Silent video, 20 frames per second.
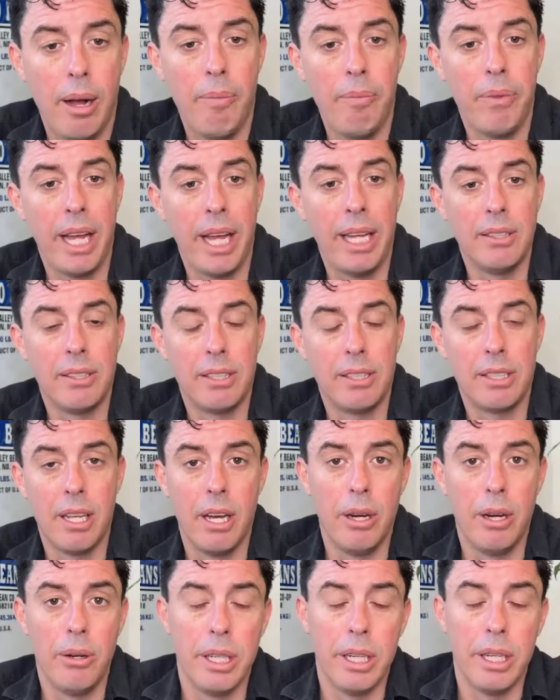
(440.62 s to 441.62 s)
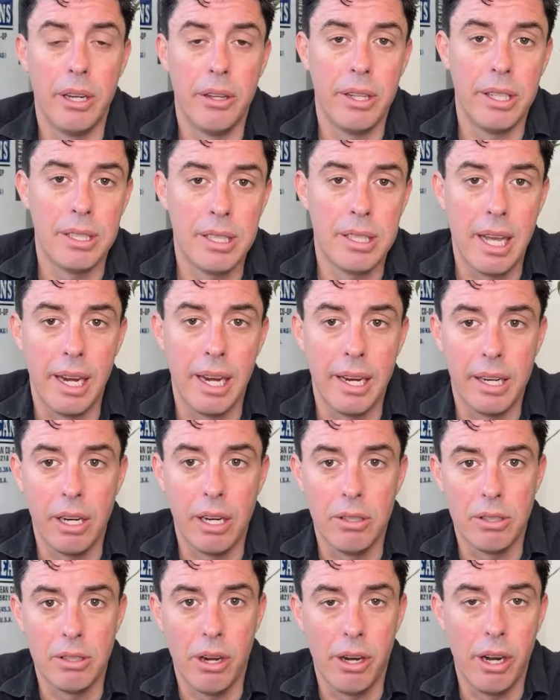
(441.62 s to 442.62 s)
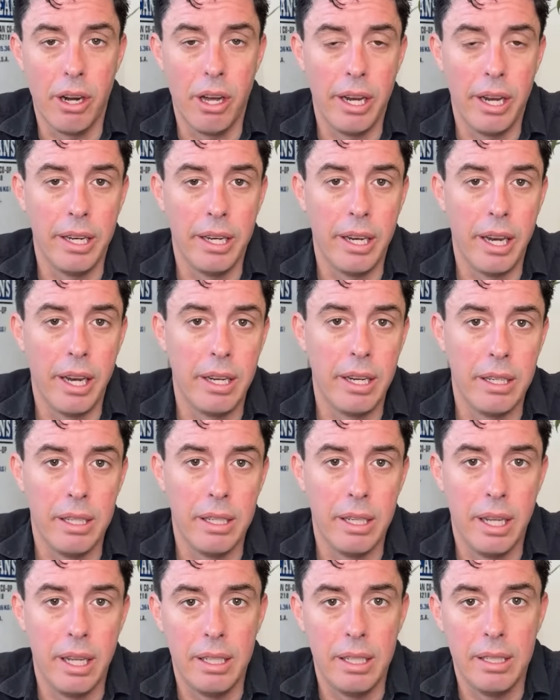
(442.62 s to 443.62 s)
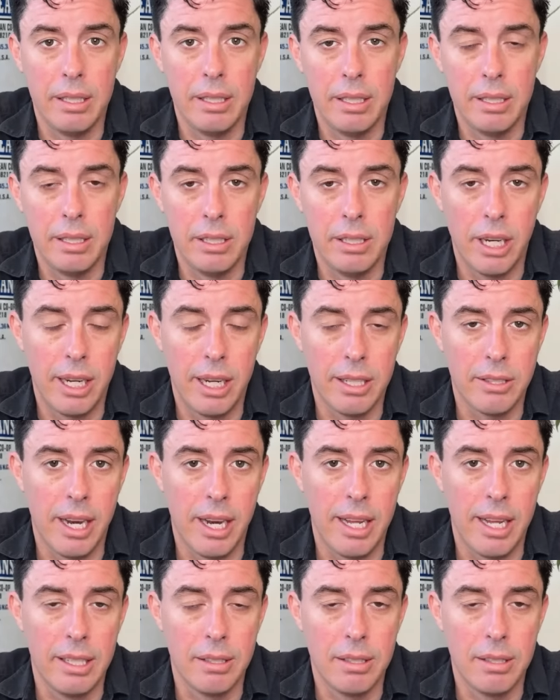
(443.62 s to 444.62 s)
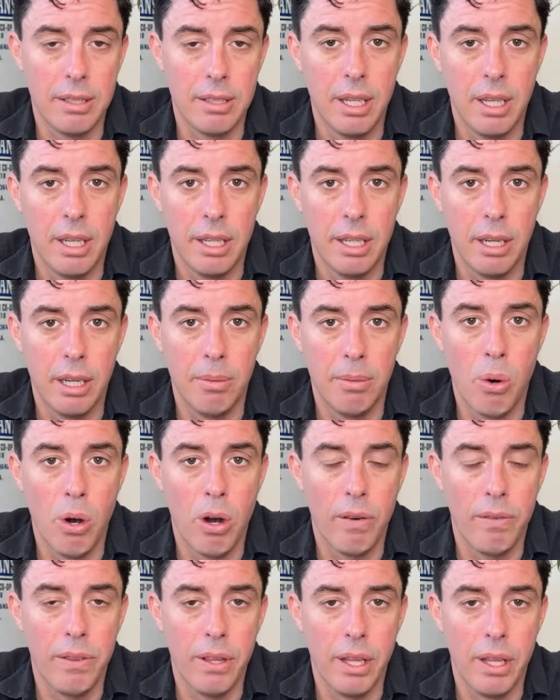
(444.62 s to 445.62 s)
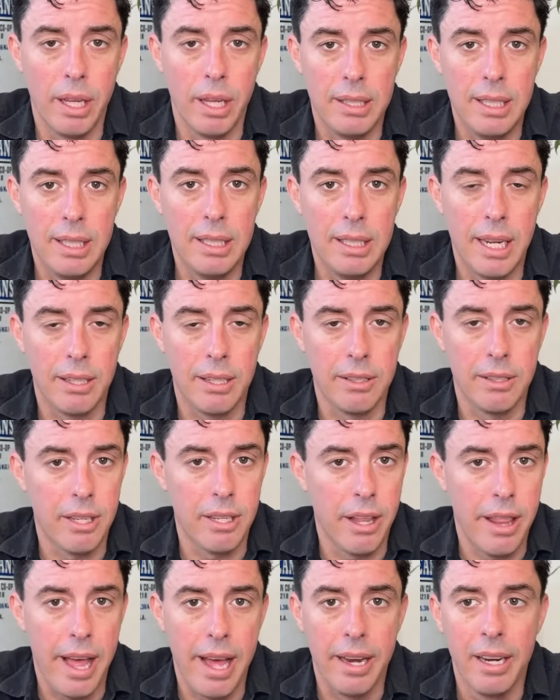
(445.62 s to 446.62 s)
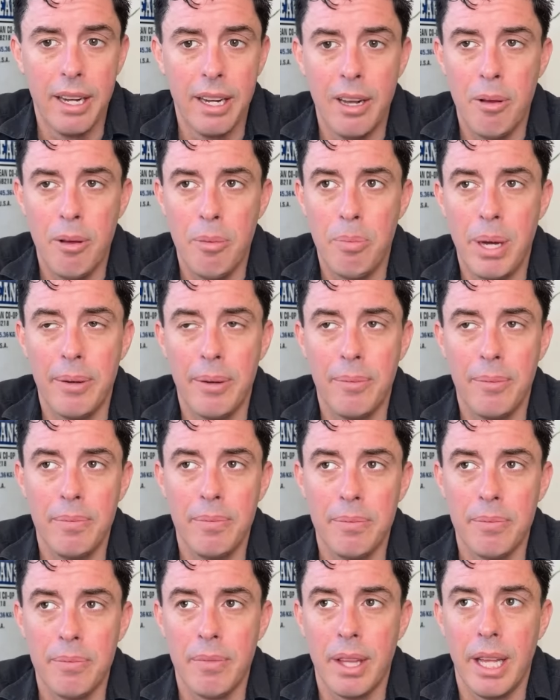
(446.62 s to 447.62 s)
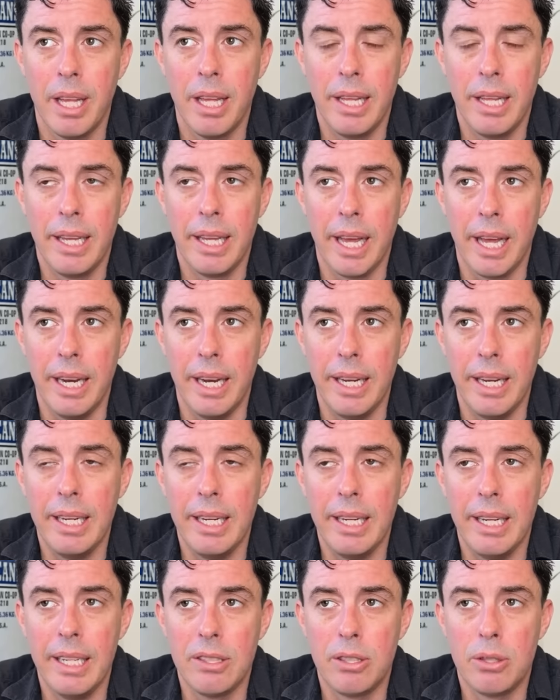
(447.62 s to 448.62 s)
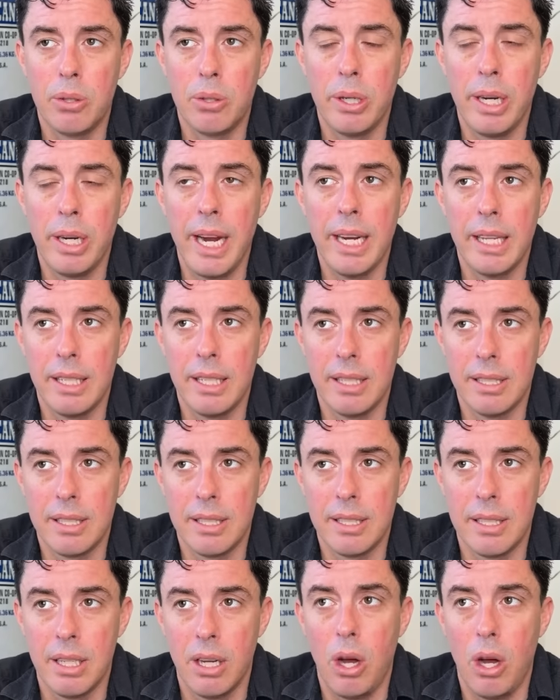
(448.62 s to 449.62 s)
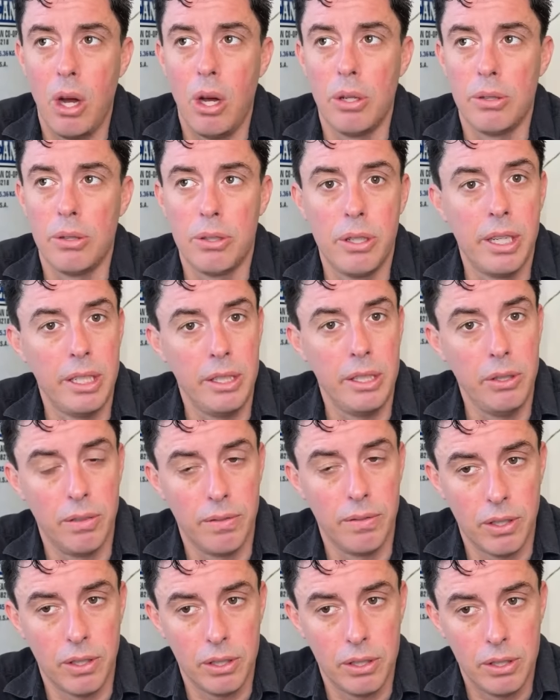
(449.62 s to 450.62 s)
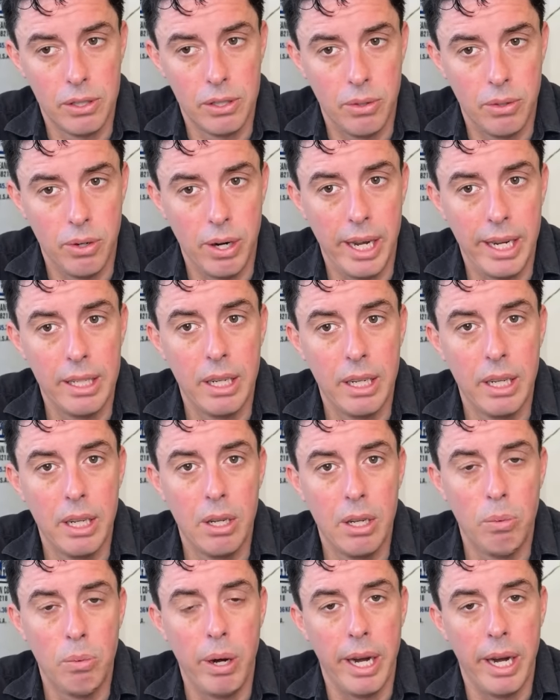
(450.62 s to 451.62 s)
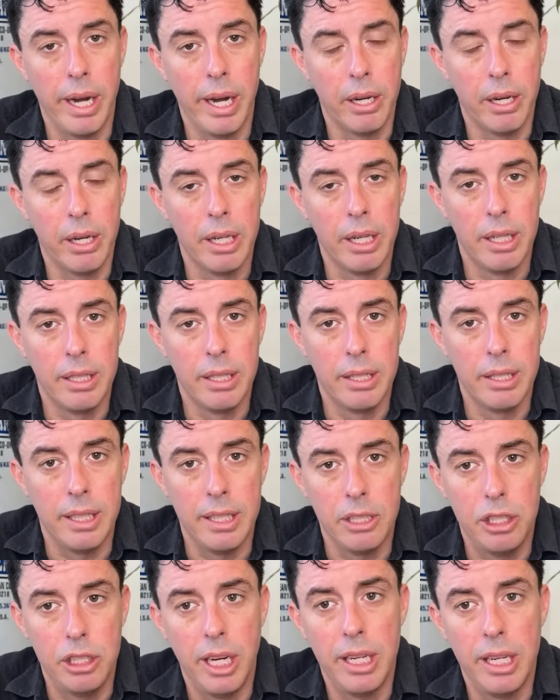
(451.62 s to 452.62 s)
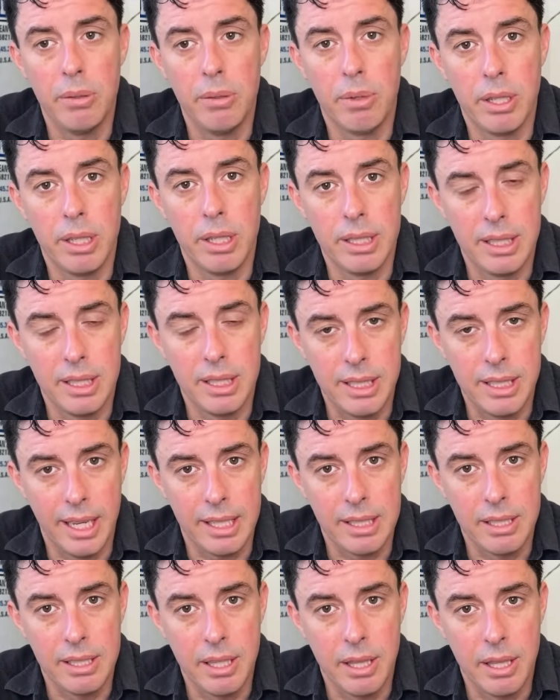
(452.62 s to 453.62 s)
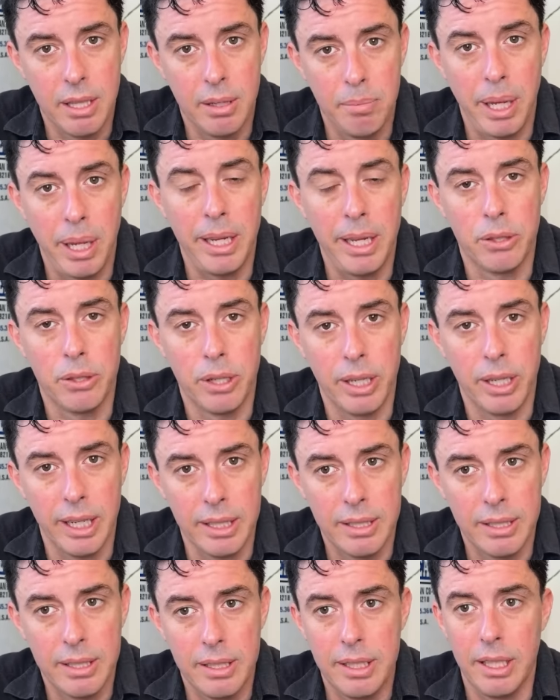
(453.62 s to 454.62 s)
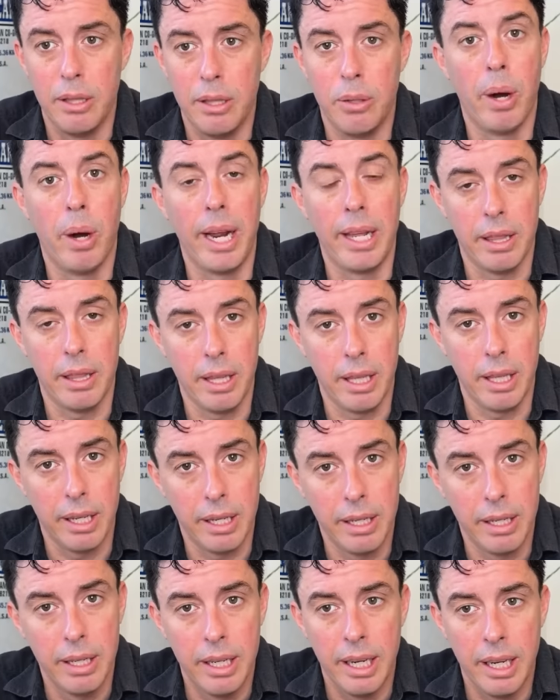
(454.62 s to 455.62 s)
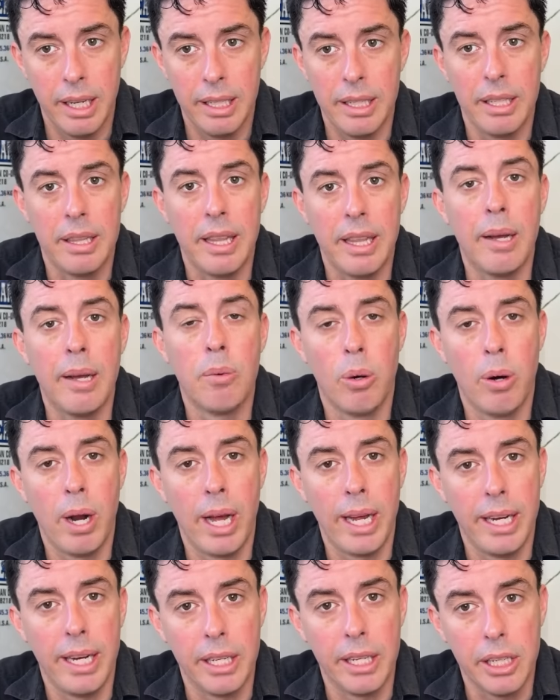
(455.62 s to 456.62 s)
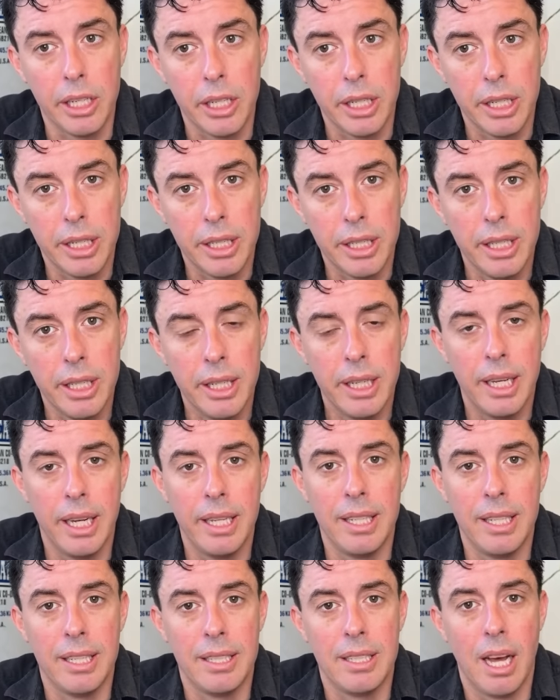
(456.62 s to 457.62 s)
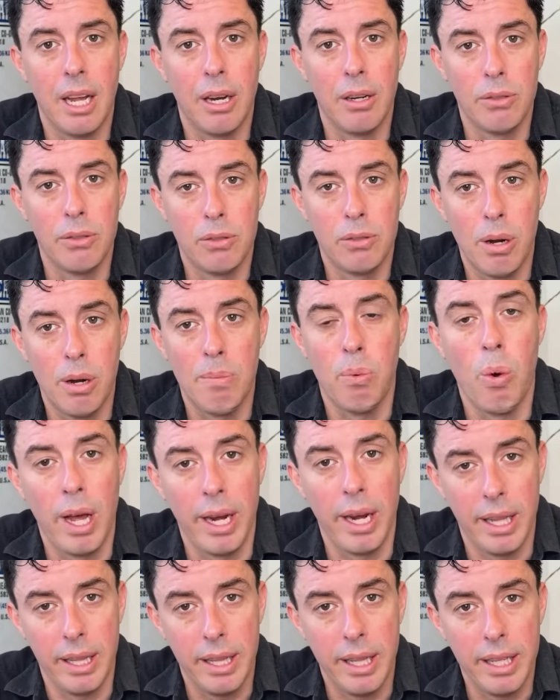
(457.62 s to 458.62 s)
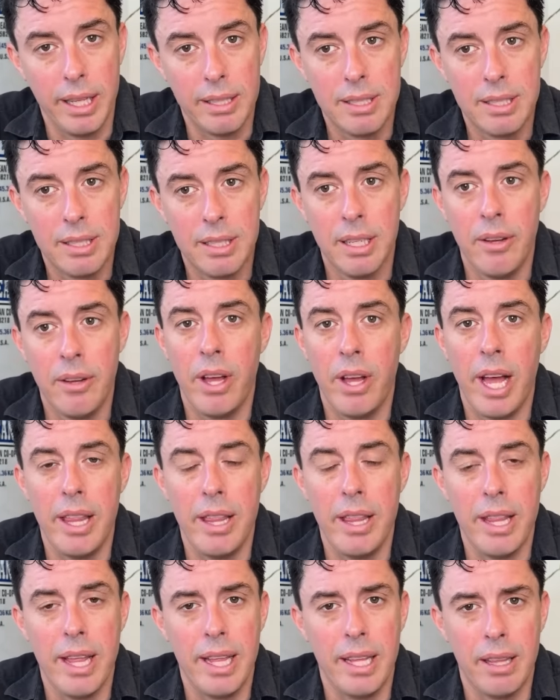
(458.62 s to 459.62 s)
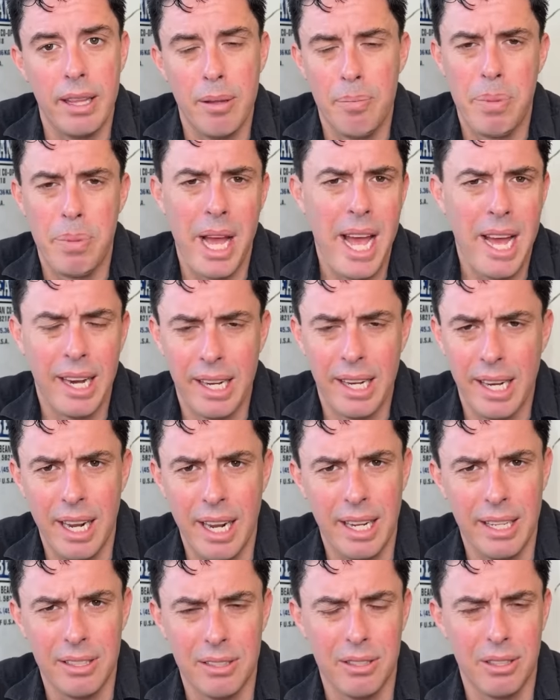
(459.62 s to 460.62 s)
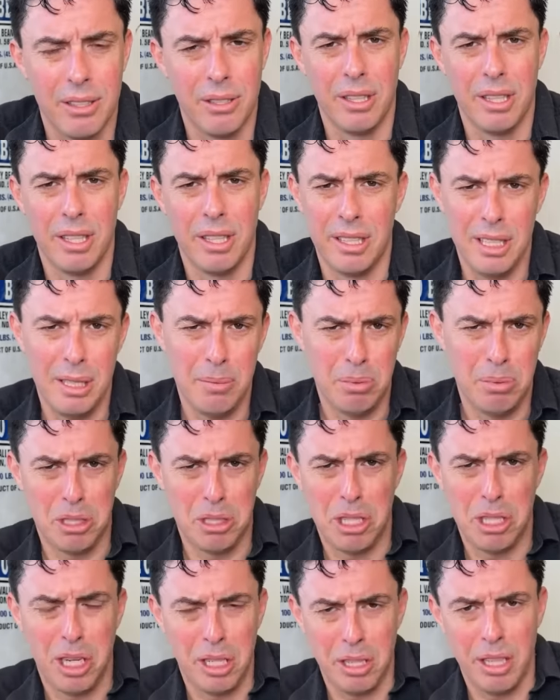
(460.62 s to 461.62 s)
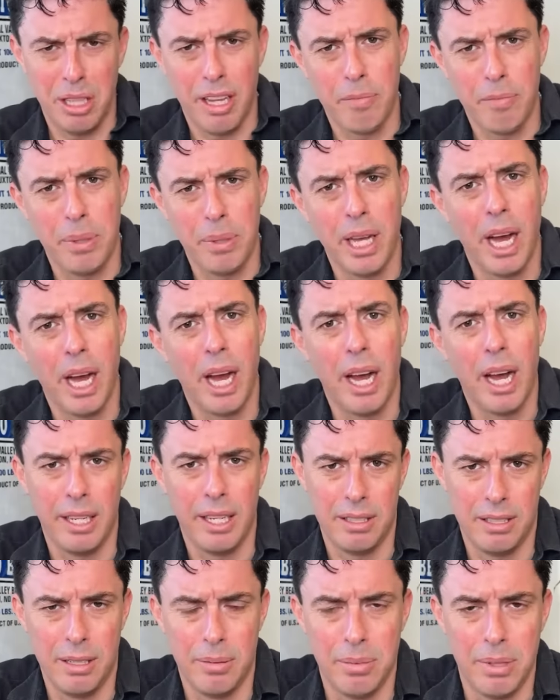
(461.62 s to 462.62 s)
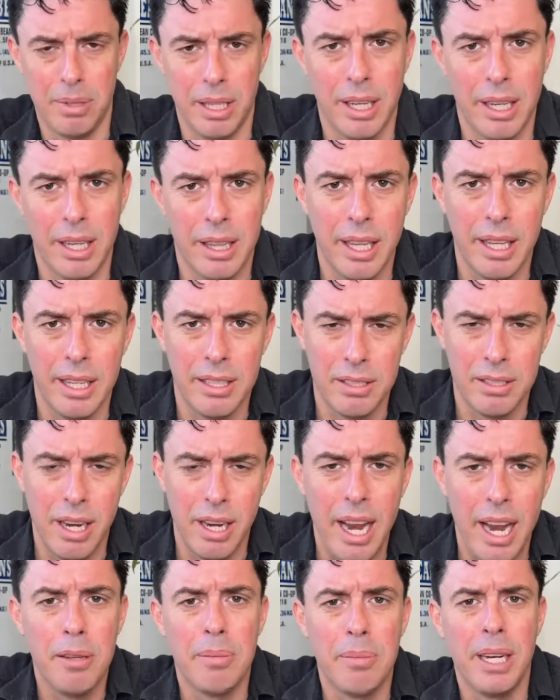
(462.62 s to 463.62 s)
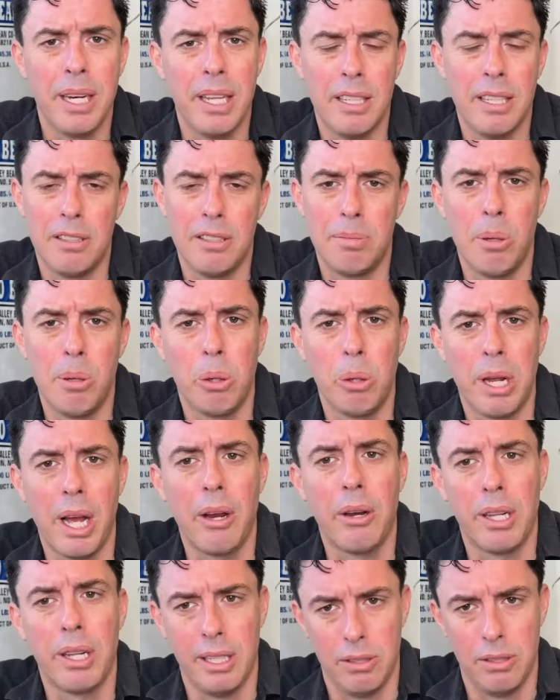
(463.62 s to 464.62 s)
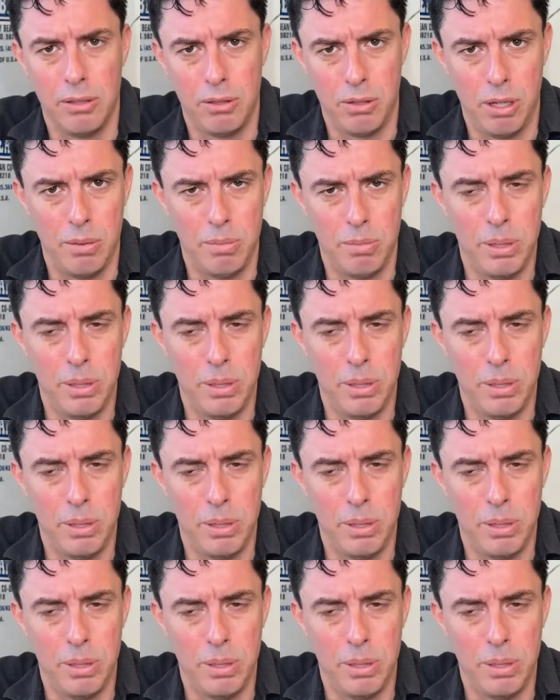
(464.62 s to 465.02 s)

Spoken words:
And so, you know, this kind of goes on and on. And Jocelyn has, you know, more of the details on that. But again, he's creating this alternate universe, right? Where the January 6th patriots did the right thing and that they were right and good and that Donald Trump wanted this and that the bad guys are the deep state and the FBI and something like this and anybody that spoke out against Trump